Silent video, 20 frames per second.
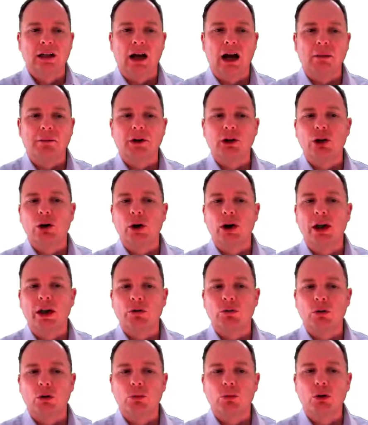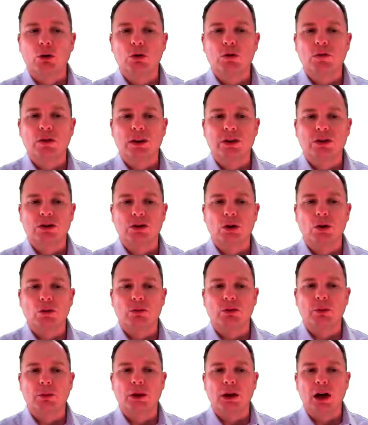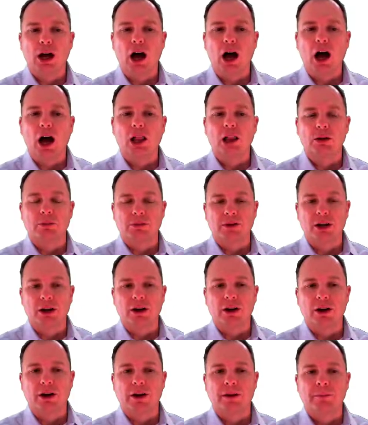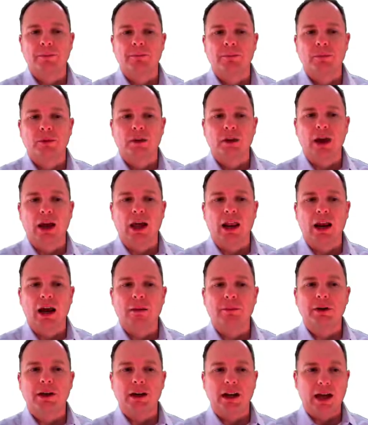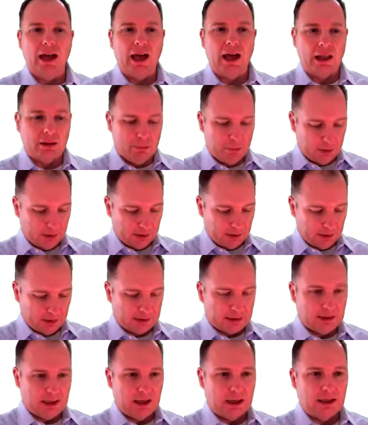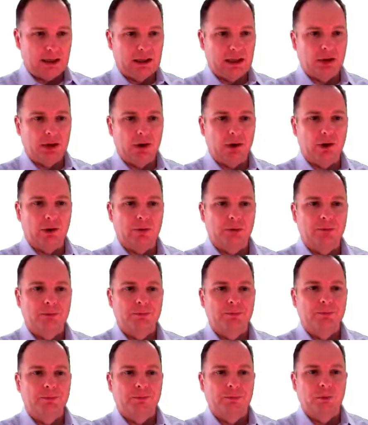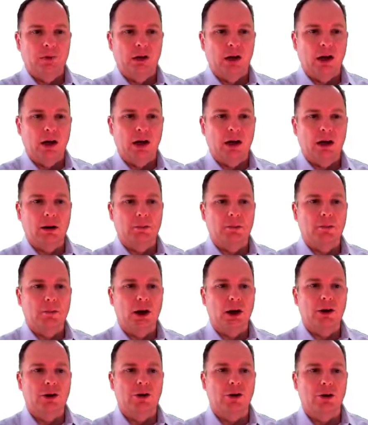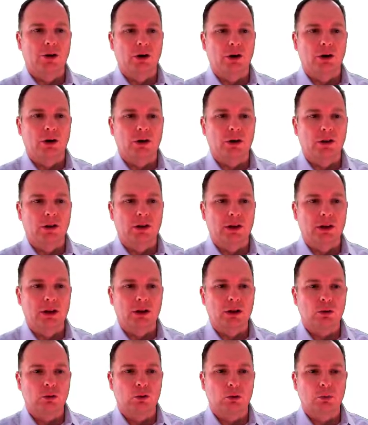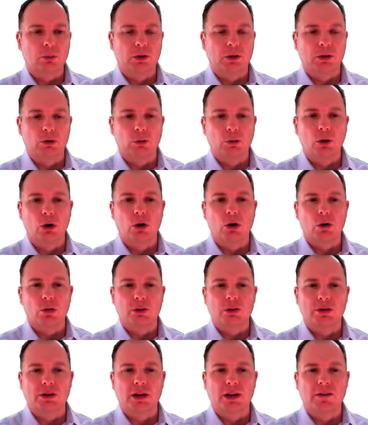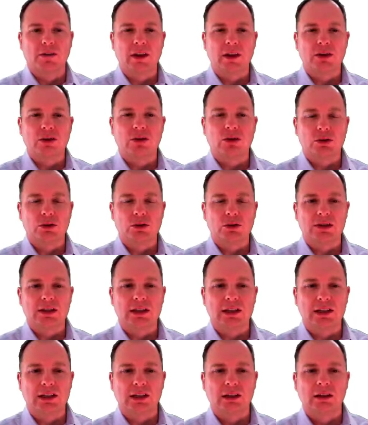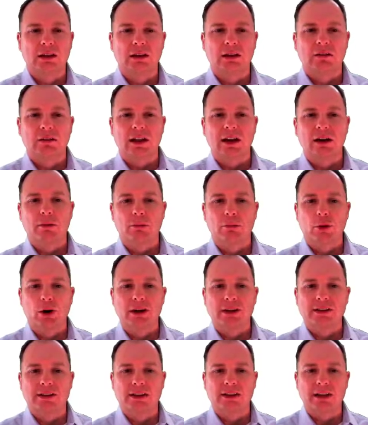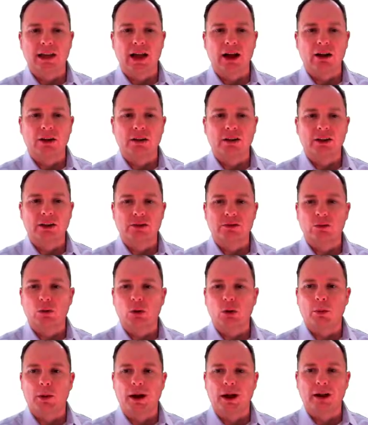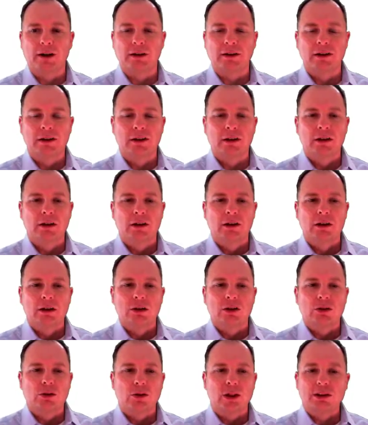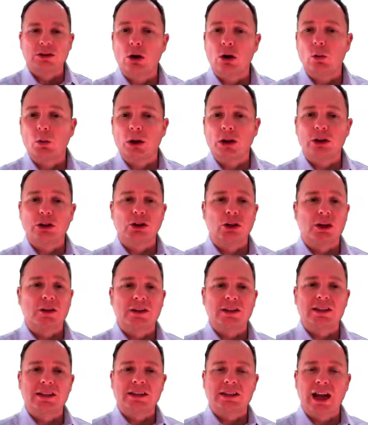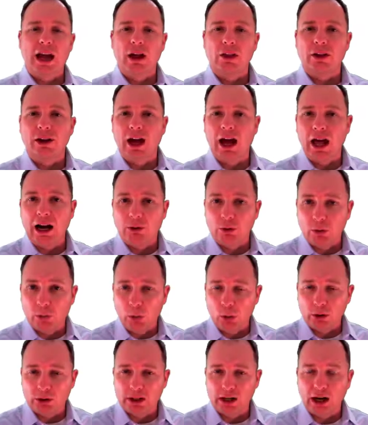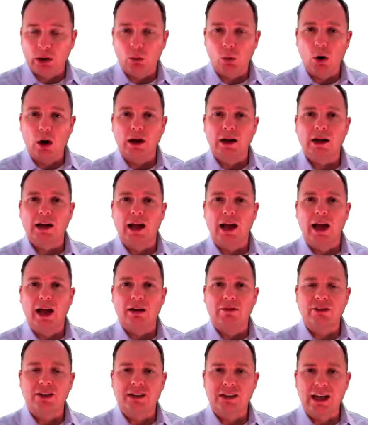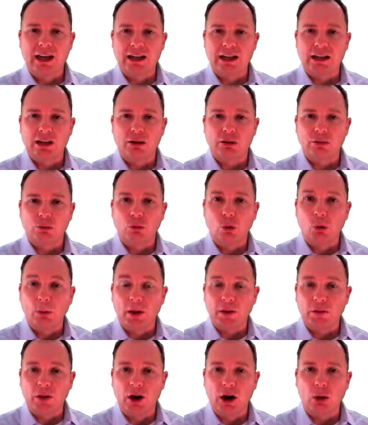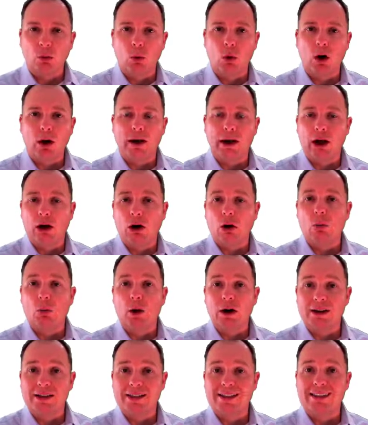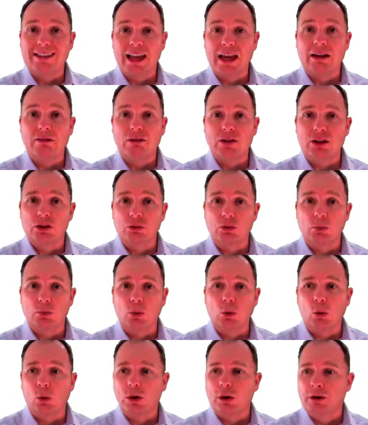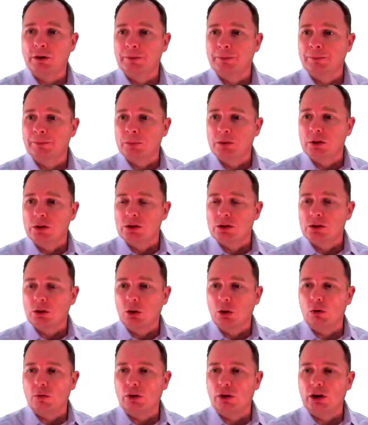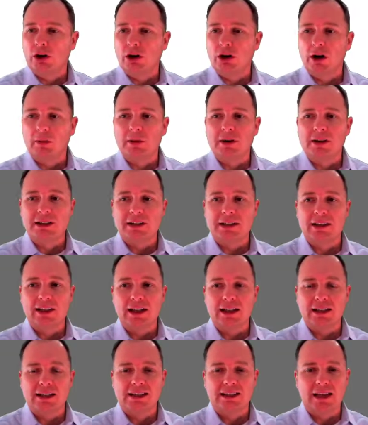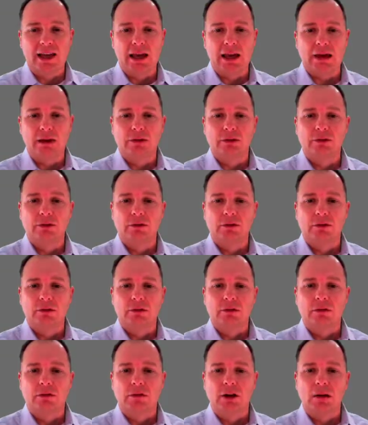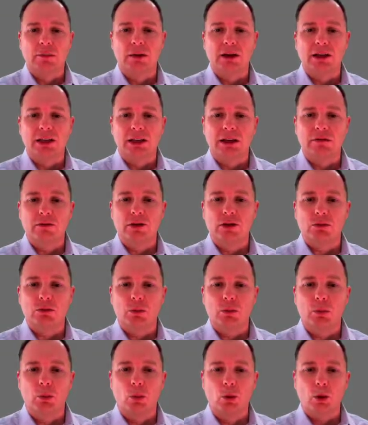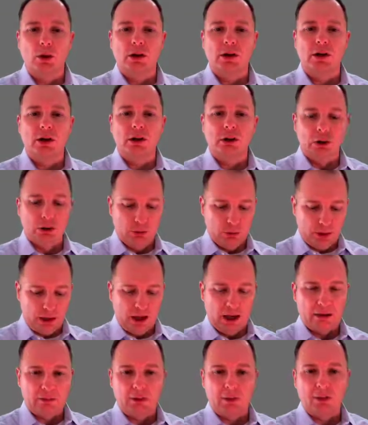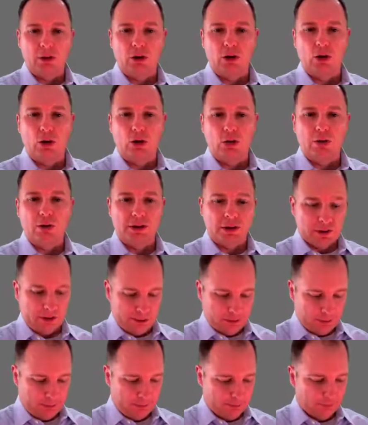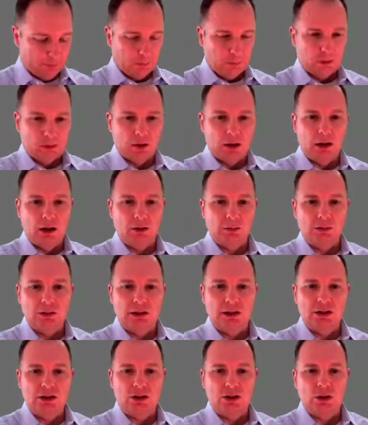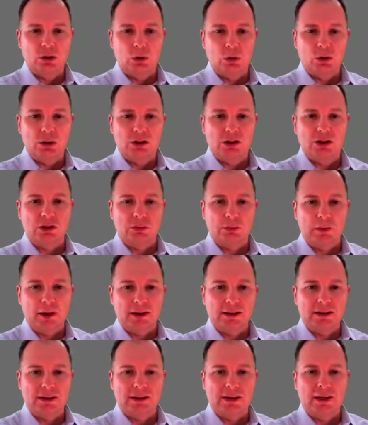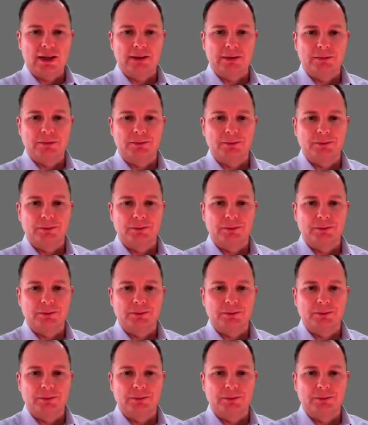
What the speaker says: I'm going to go ahead and remove this though from the columns area, and I'm going to add billing state here under the grouping the rows, and then you'll see that it breaks it down in this format. So all well and good. This is now the kind of report that I wanted. I have the data in the format that I want. Now I want to save this report. So over here, I'm select Save. I'm going to give this report a new name. I'm going to call this Lead Source by State.